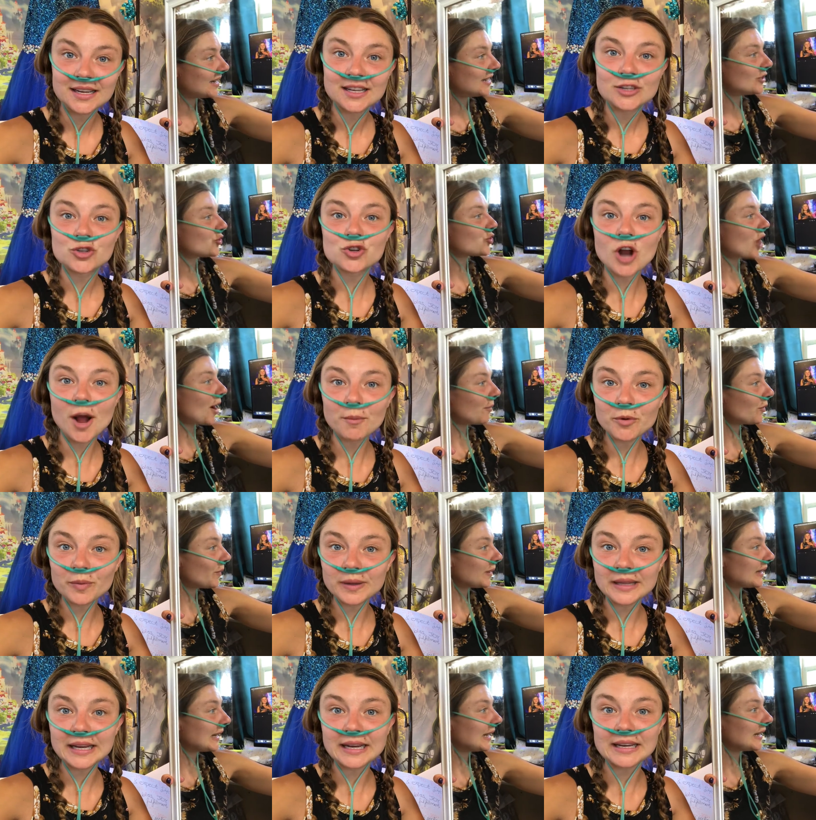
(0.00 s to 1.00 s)
Speaker 1: trauma
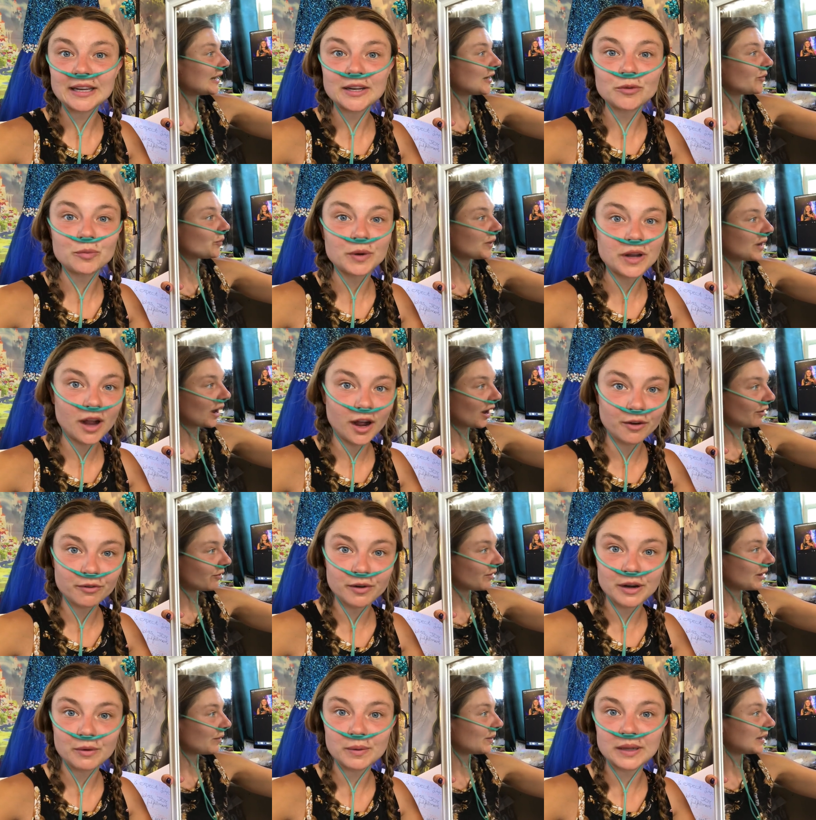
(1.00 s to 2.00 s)
related,
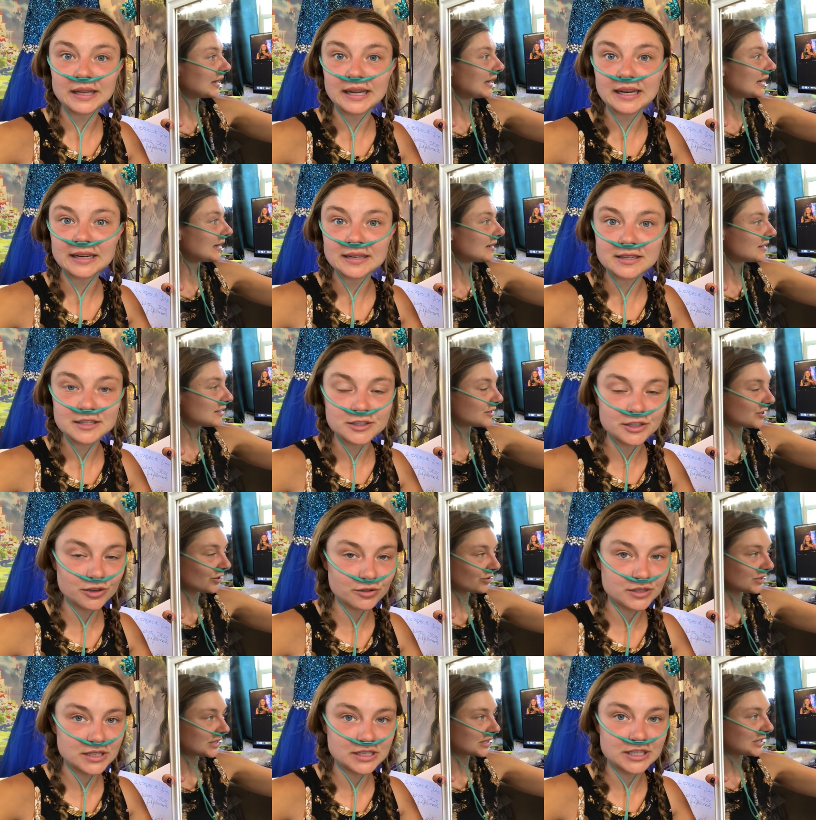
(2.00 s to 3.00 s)
recovery related,
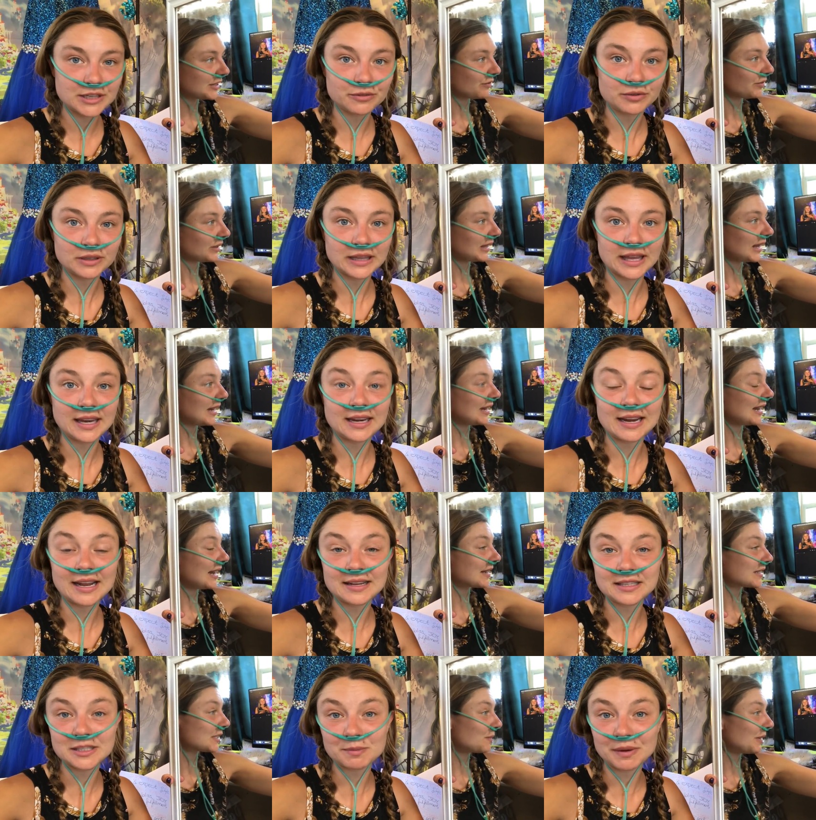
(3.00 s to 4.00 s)
dissociative related
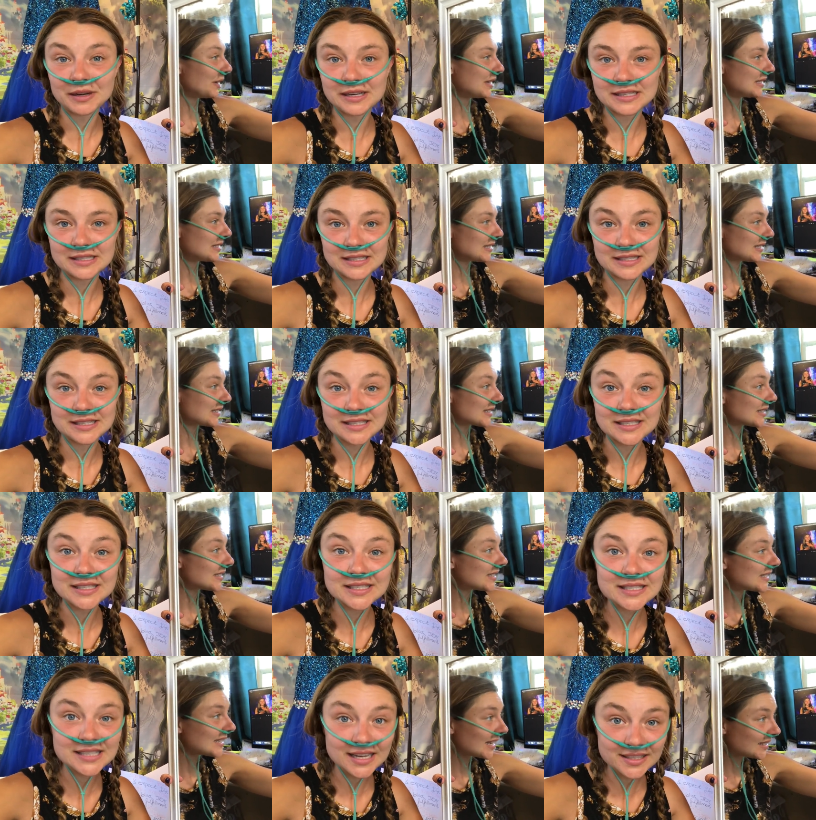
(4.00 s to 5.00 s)
experiences
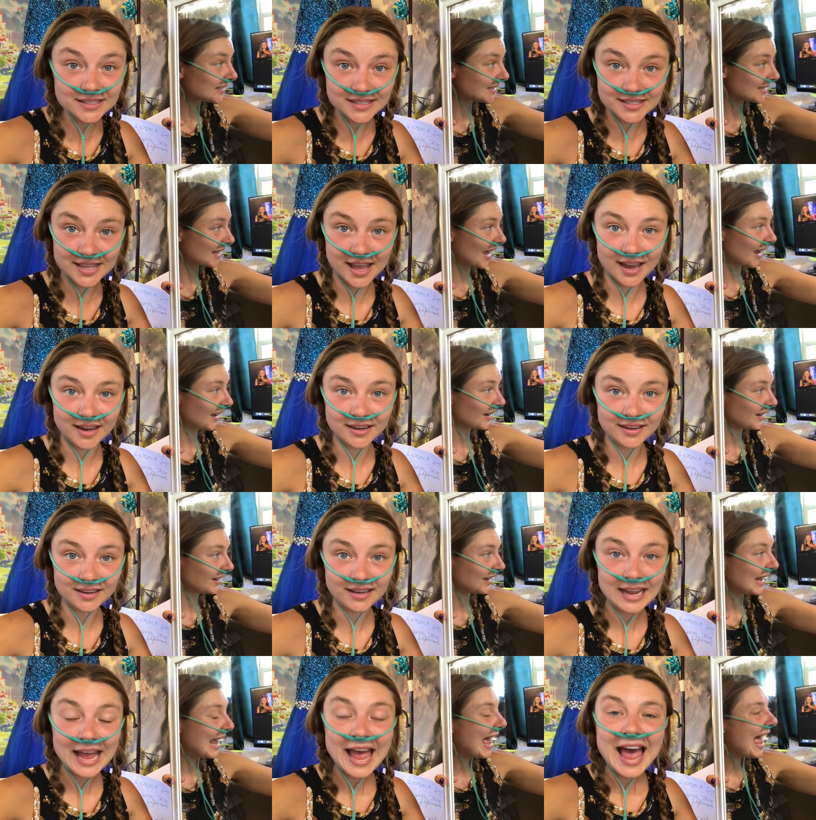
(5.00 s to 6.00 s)
since then.
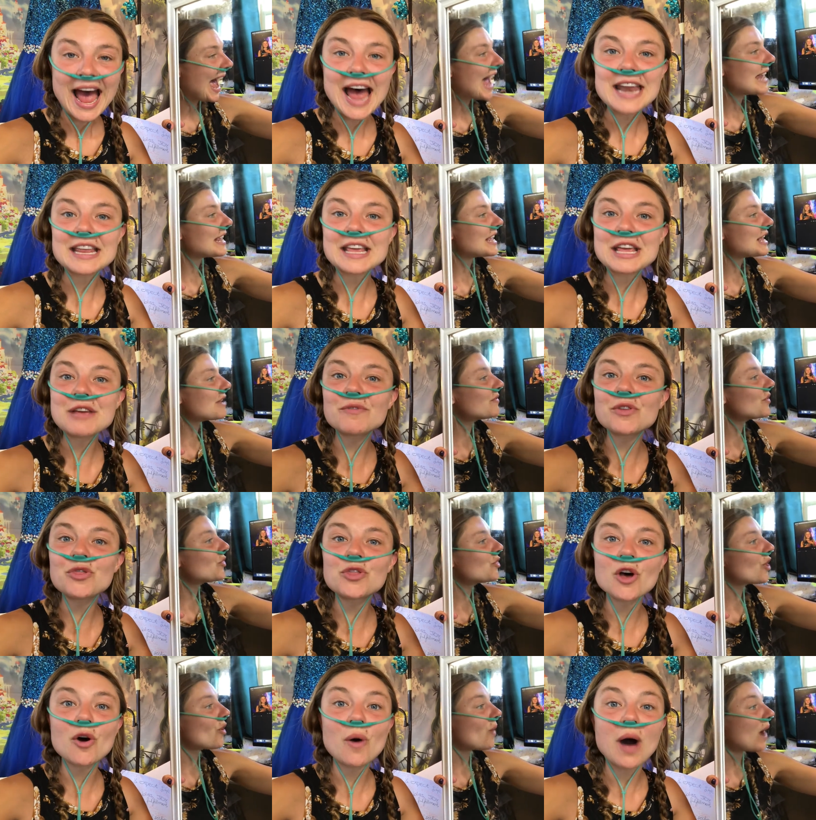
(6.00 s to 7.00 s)
And
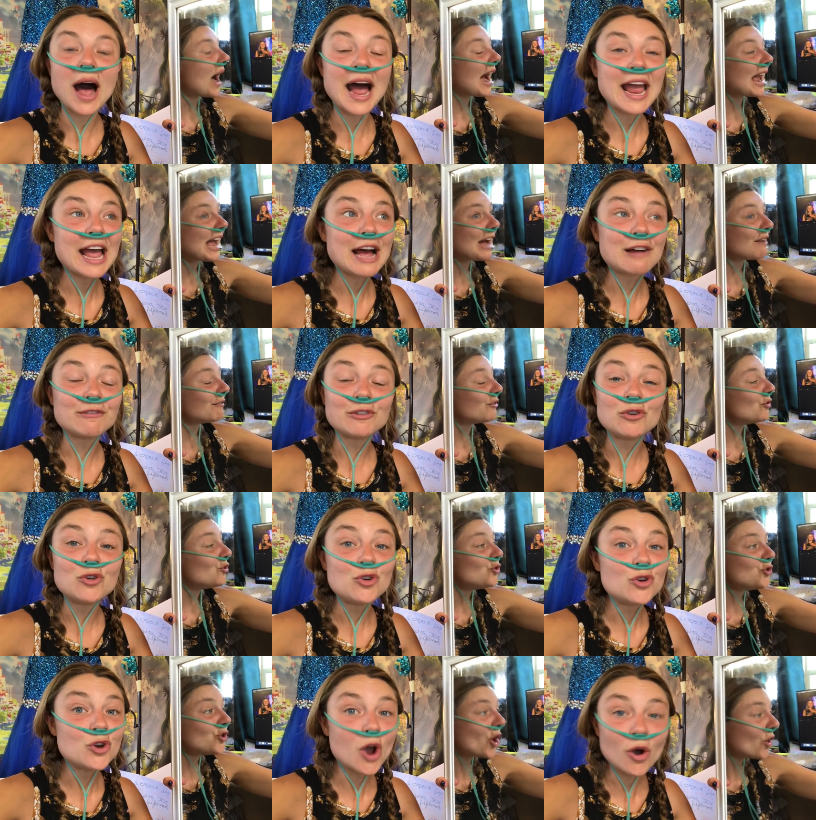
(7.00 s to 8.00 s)
even though I have
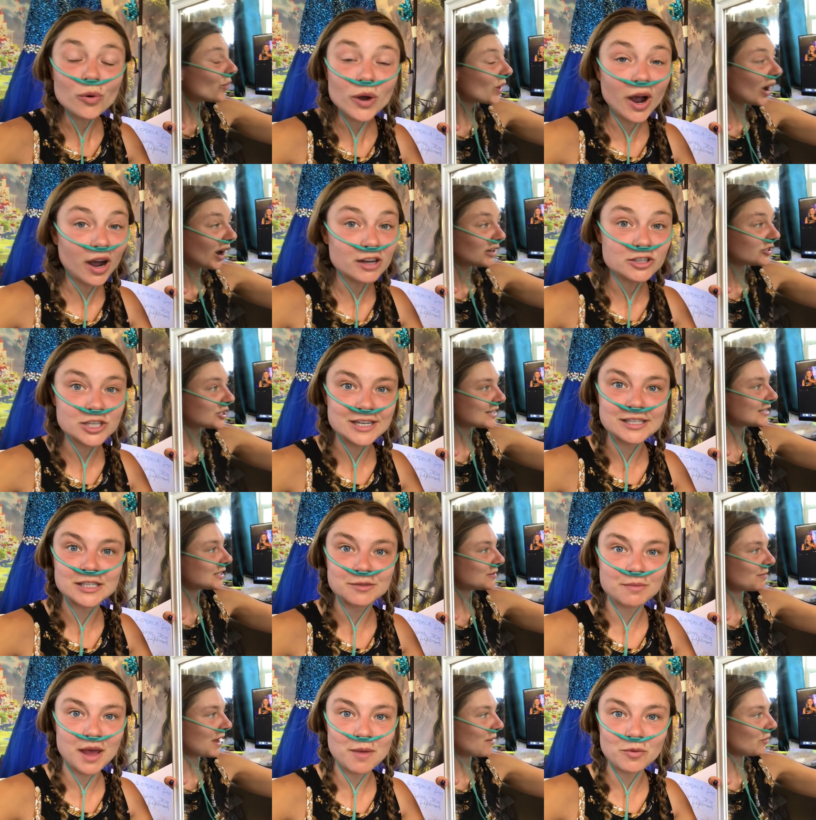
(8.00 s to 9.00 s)
no conscious
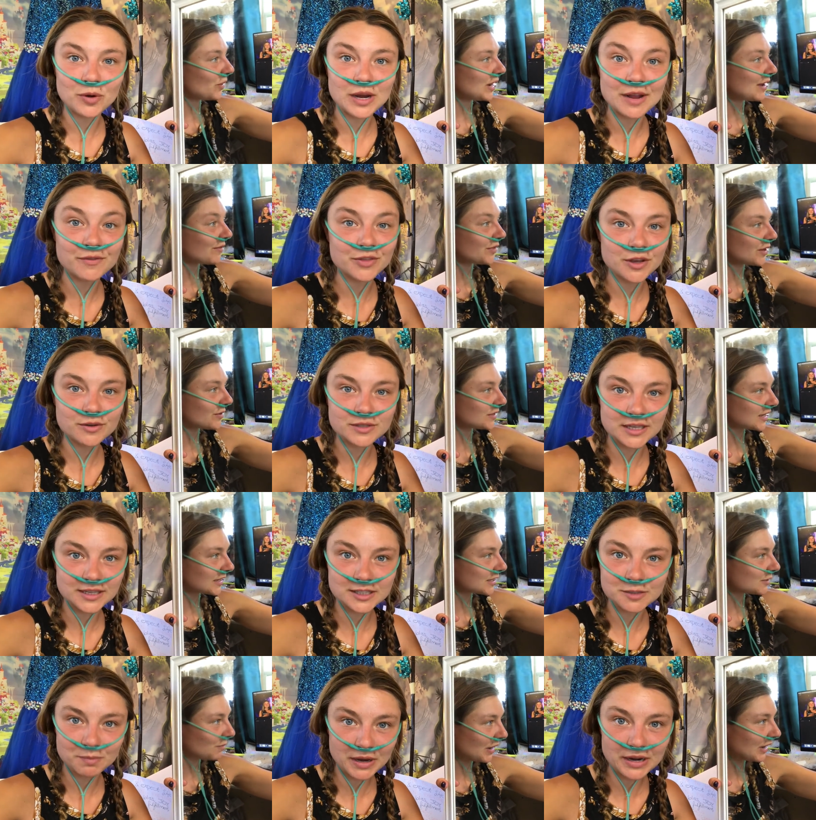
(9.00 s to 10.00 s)
memory of those
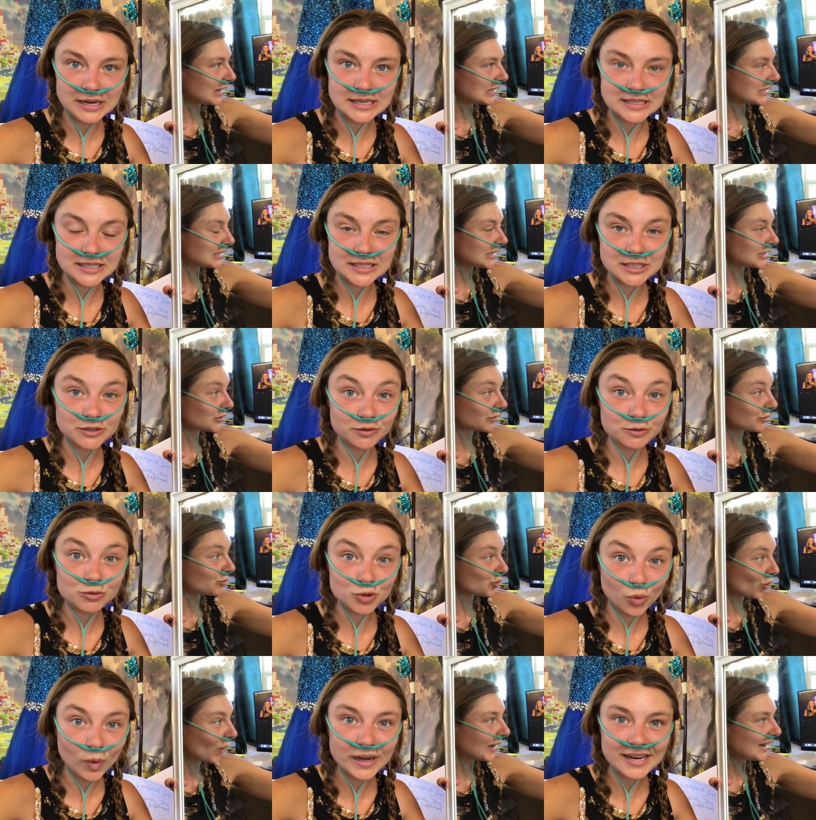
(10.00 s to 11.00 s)
experiences from
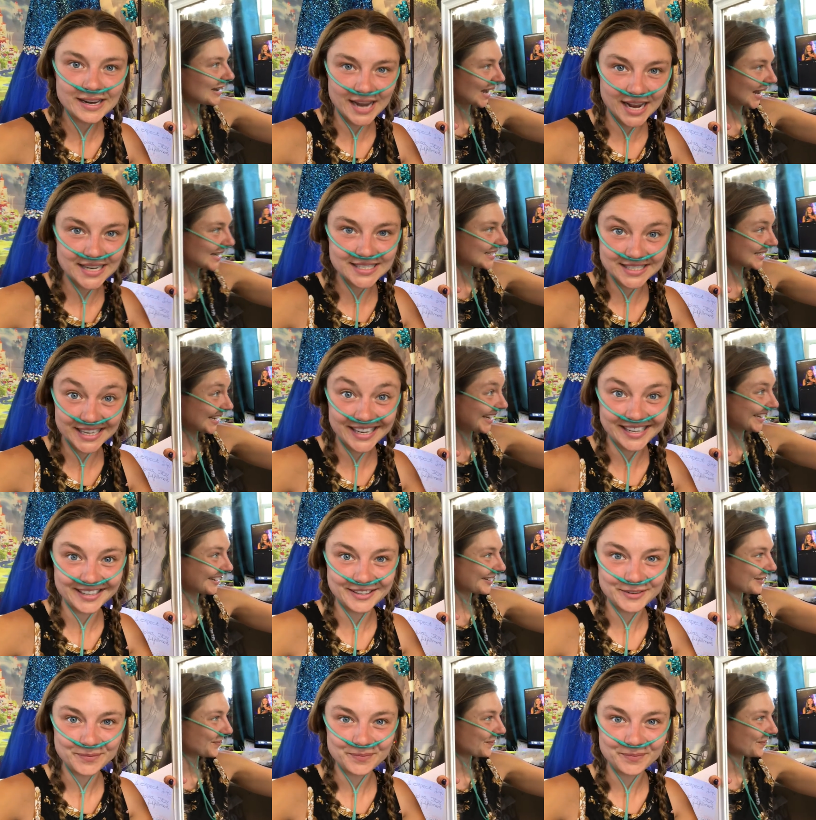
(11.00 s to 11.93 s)
2019,